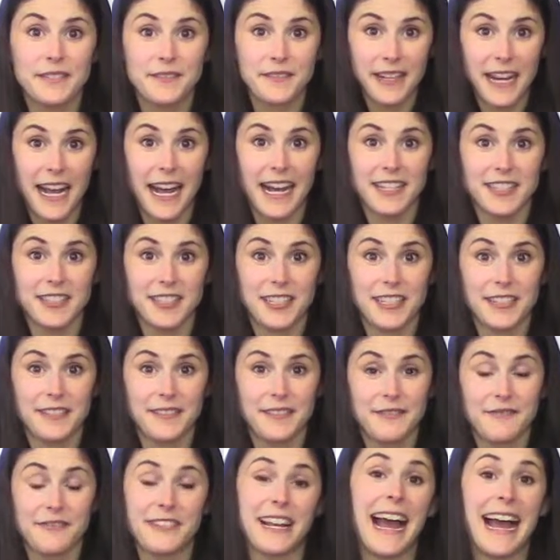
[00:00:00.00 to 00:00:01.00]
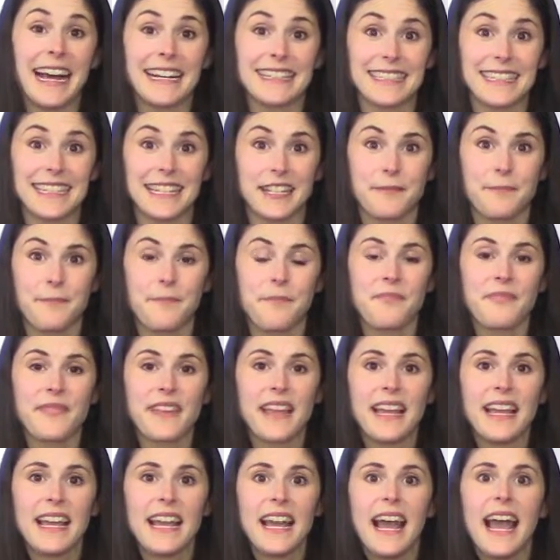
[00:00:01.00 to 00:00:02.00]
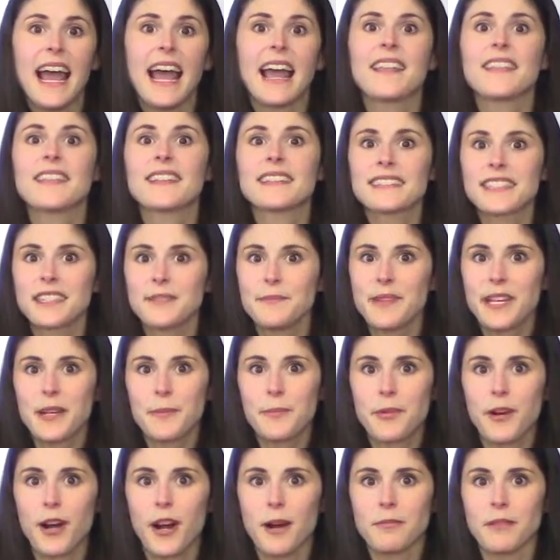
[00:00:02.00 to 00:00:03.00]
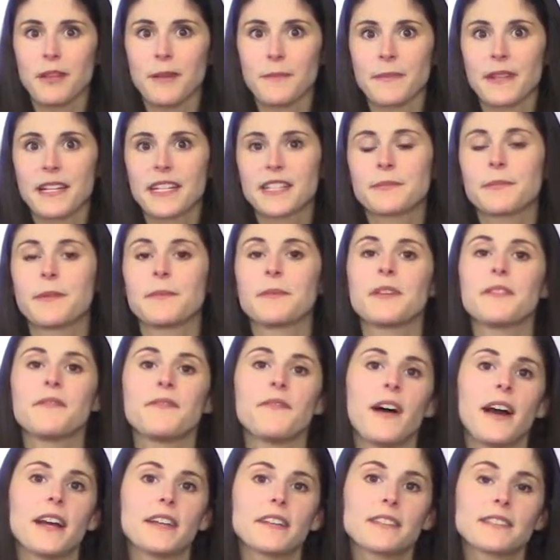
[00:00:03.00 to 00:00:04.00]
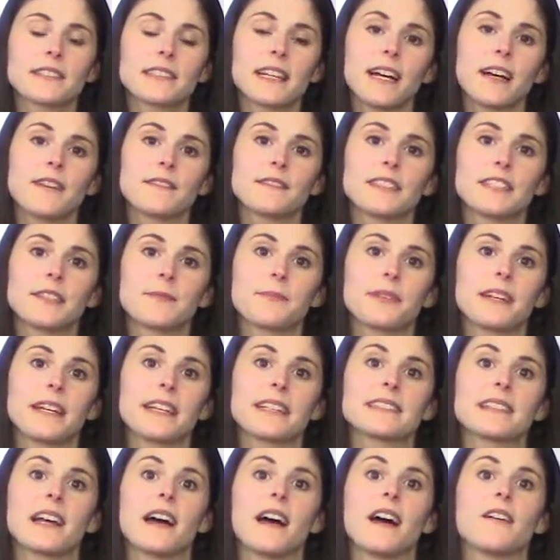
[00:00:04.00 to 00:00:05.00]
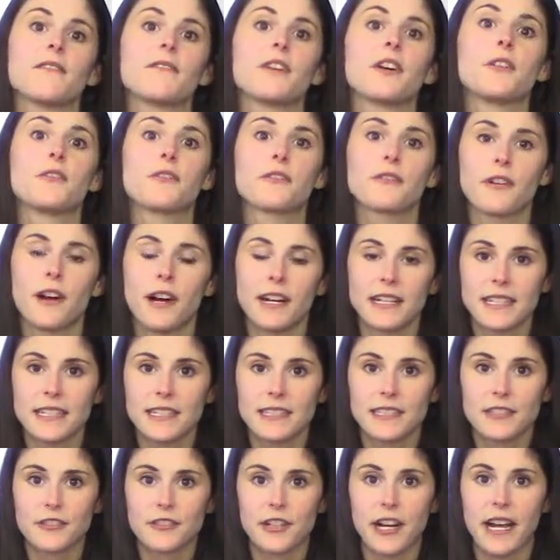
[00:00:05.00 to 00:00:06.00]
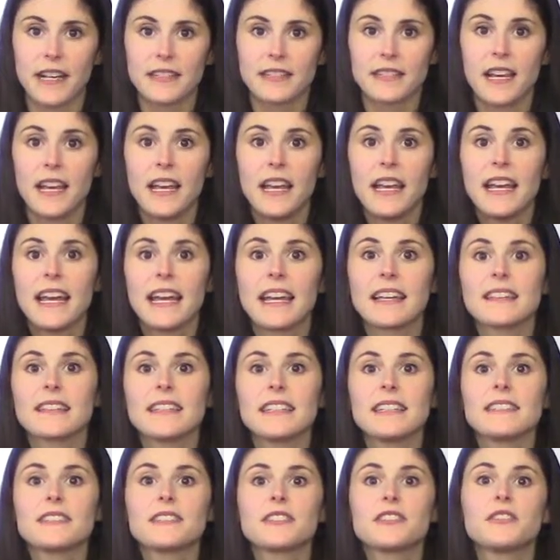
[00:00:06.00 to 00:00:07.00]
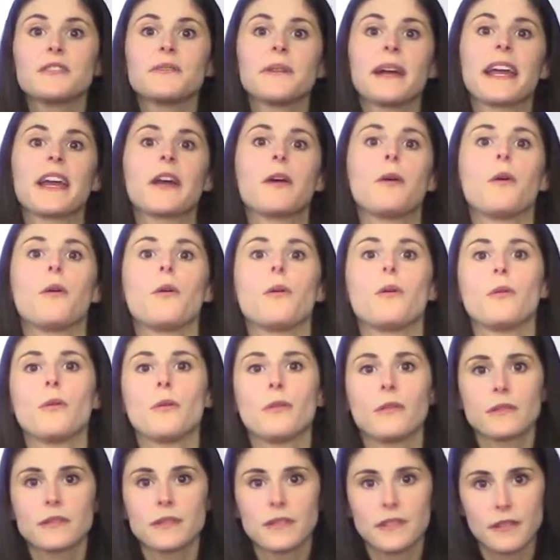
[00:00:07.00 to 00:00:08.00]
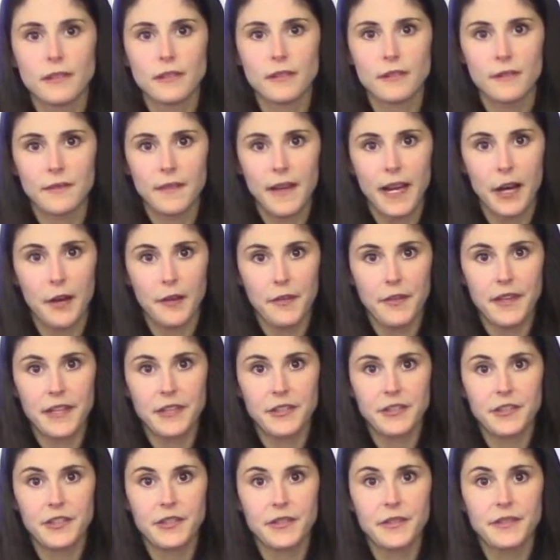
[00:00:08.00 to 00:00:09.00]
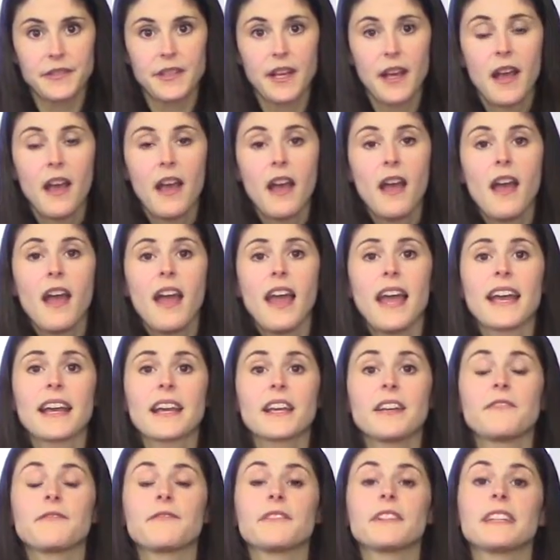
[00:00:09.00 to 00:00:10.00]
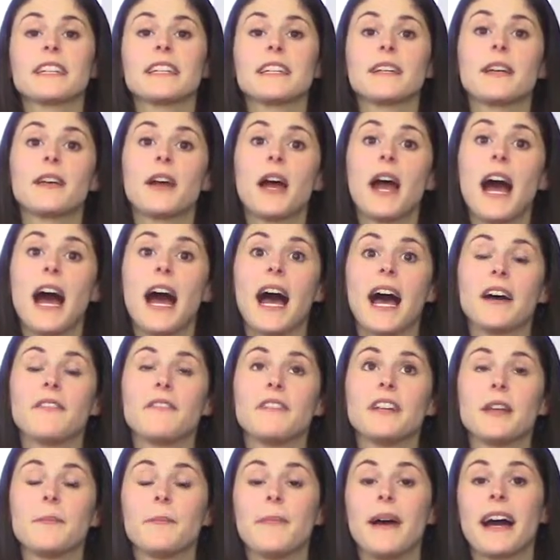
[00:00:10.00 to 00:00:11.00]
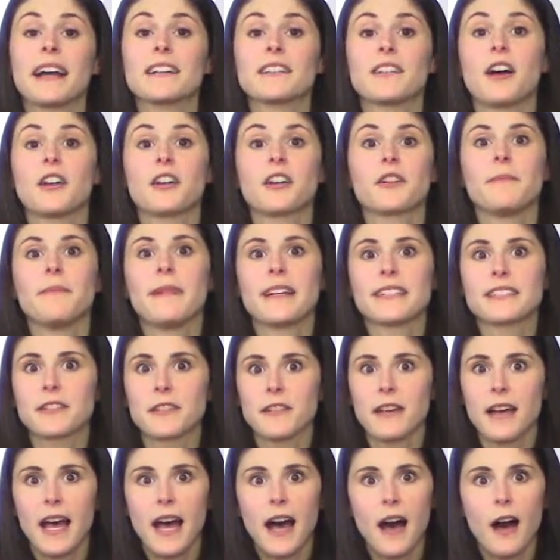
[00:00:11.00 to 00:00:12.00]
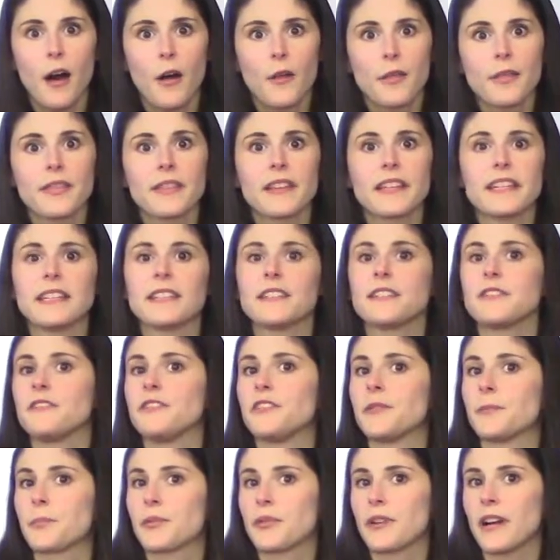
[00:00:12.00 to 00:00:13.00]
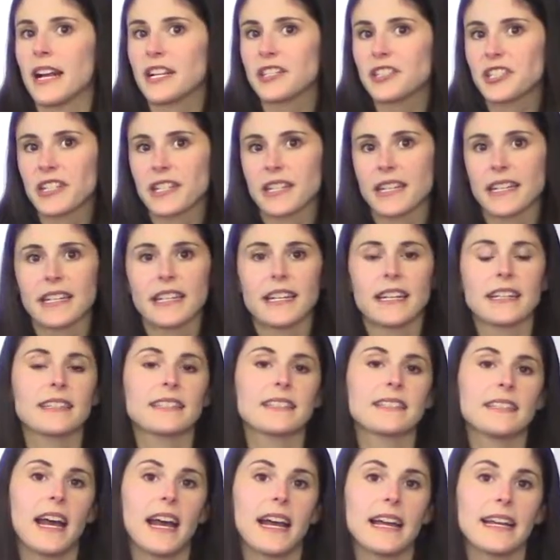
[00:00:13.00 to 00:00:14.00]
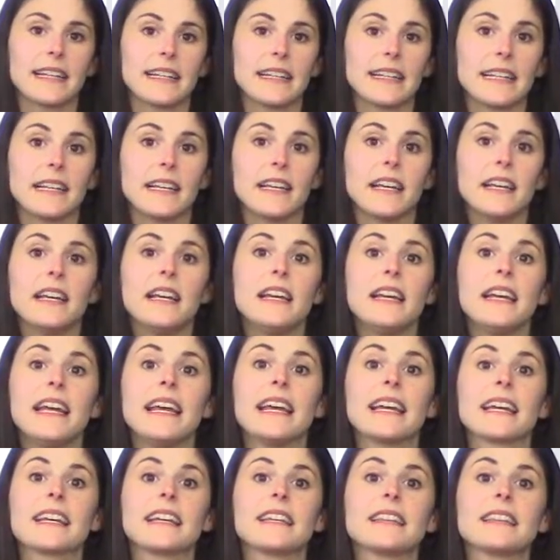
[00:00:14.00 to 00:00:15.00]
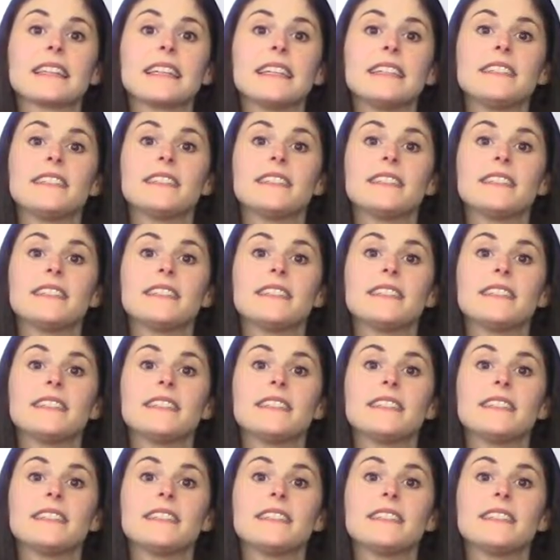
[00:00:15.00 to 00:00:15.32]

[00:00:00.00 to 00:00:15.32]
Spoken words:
reacting. And this can be a problem because when we find ourselves in a place of chronic stress, it leads to a whole slew of health issues. It can really have an impact on our mental health, leading to depression and anxiety. It can lead to